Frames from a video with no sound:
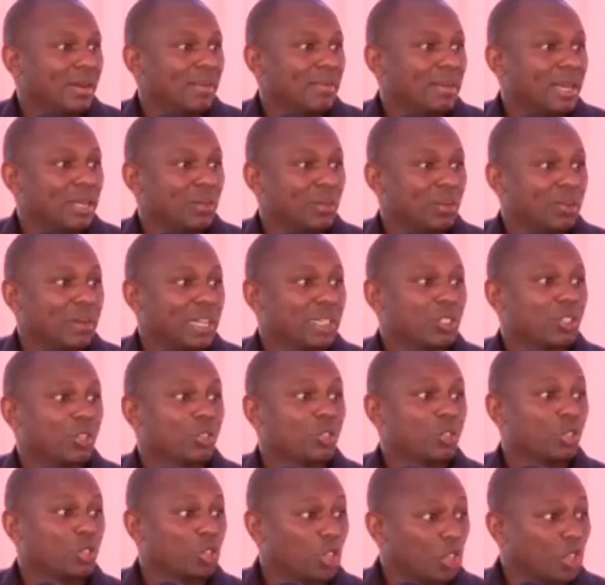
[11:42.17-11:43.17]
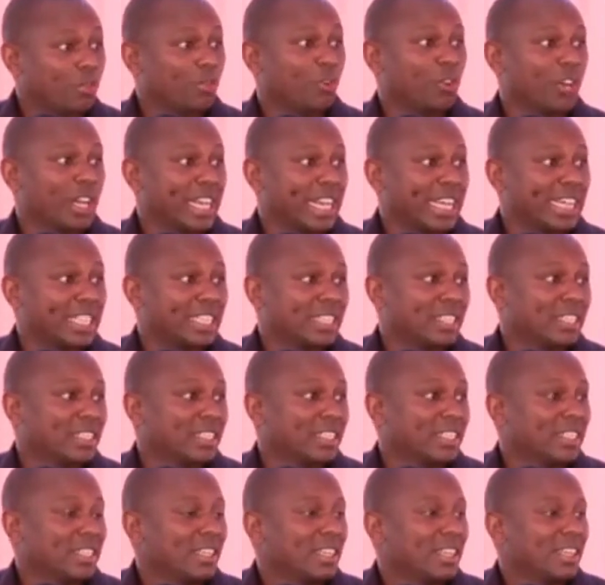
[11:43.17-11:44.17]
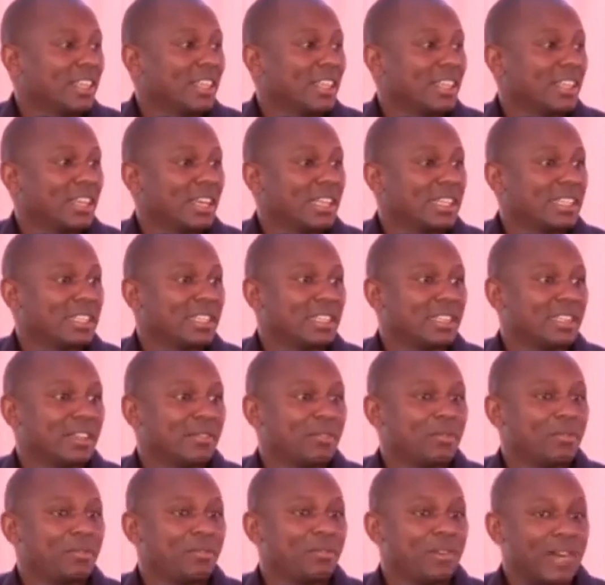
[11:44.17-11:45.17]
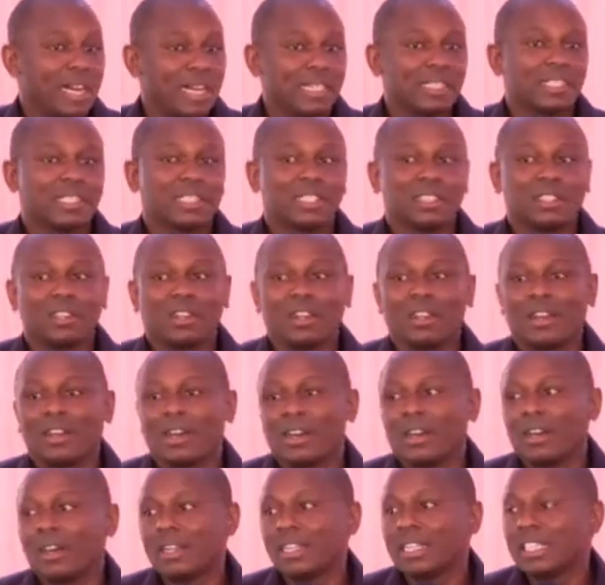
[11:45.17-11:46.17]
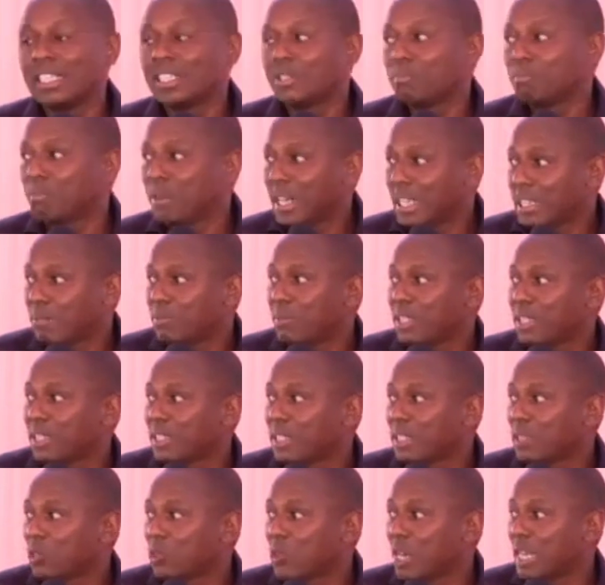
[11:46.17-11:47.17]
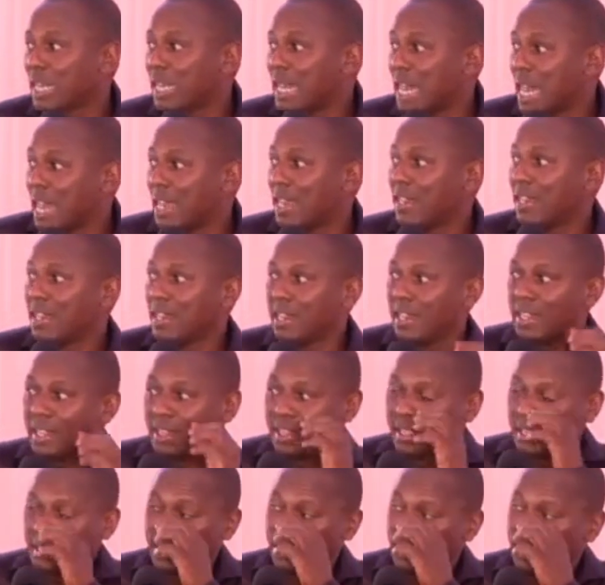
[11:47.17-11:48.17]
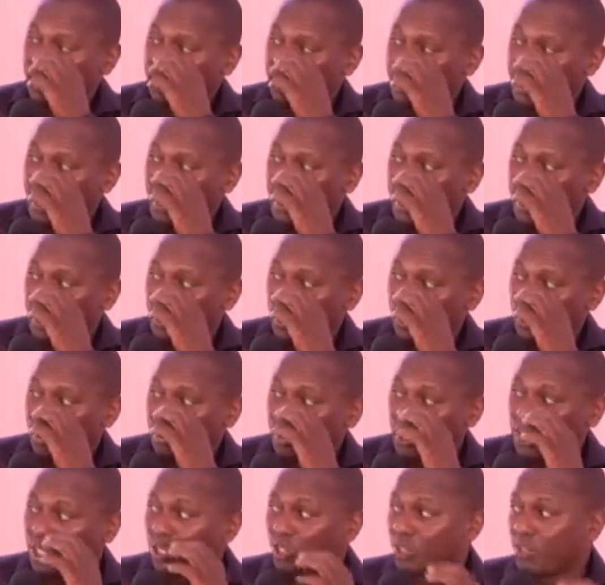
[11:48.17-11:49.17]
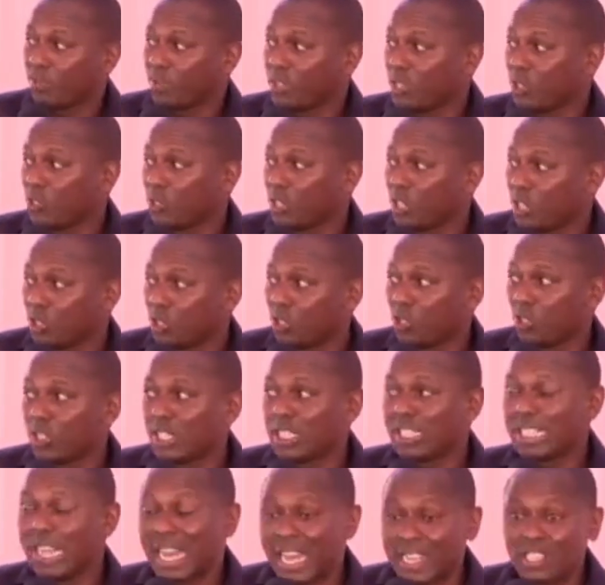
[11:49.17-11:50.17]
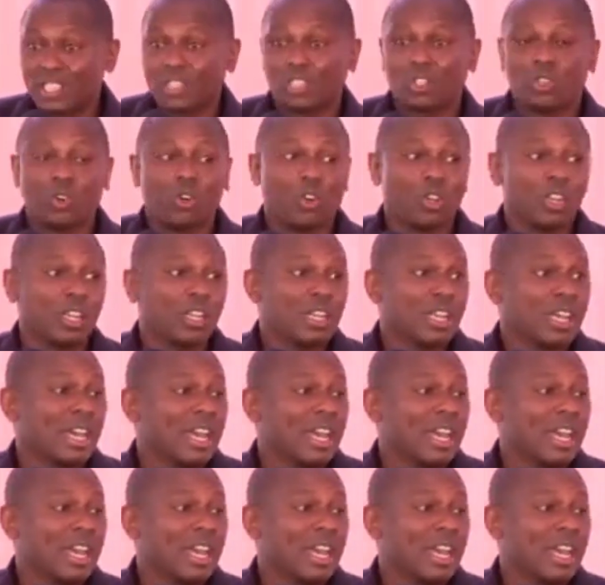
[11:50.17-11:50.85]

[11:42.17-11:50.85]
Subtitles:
But we must also not forget that the first disbursements that were done, I think, to the Ministry of Education touched on